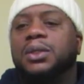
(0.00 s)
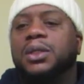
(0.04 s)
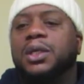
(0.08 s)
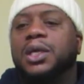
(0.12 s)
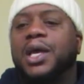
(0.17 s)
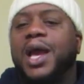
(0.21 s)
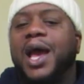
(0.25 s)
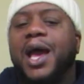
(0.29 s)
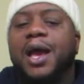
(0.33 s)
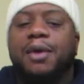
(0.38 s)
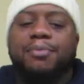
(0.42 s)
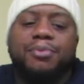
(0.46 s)

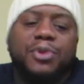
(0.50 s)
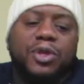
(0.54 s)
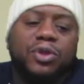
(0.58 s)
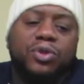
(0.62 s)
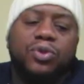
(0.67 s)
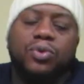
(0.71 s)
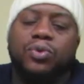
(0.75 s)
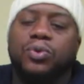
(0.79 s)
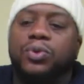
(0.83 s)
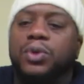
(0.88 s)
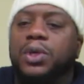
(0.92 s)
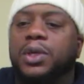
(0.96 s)
guide me
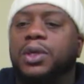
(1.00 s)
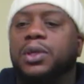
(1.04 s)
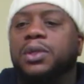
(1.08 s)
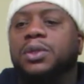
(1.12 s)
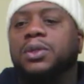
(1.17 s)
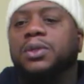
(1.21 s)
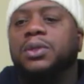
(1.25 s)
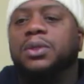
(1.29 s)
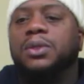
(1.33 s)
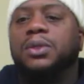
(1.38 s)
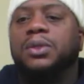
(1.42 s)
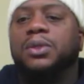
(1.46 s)
through it.
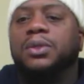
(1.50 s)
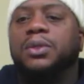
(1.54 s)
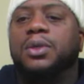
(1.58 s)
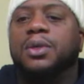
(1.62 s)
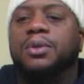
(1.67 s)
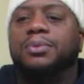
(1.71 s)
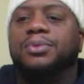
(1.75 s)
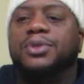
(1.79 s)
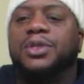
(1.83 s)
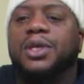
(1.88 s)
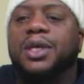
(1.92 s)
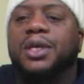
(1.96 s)
You know
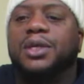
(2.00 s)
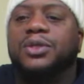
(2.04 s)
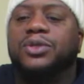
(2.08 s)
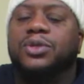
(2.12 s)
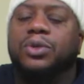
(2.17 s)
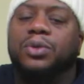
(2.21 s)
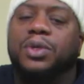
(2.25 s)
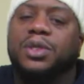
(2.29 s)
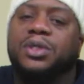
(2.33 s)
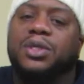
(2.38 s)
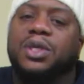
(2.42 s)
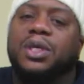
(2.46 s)
what I'm saying?
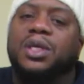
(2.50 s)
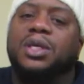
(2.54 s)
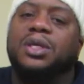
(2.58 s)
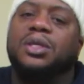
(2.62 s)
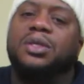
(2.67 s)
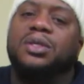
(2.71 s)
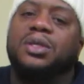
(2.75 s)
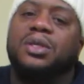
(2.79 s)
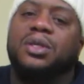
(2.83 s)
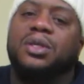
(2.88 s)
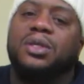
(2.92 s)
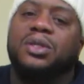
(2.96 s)
So it's
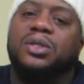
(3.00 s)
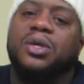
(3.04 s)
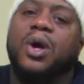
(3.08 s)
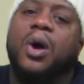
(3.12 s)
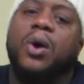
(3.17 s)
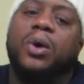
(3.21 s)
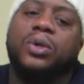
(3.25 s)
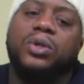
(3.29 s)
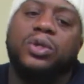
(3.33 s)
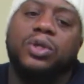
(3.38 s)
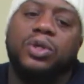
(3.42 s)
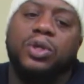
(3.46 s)
easy to
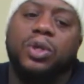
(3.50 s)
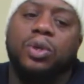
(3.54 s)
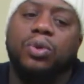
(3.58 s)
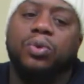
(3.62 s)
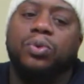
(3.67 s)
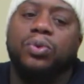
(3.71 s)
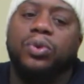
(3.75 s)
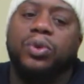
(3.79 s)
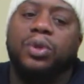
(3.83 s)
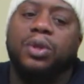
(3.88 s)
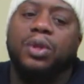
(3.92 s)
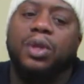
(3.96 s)
talk to
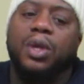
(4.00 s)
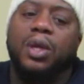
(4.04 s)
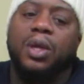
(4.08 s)
youth.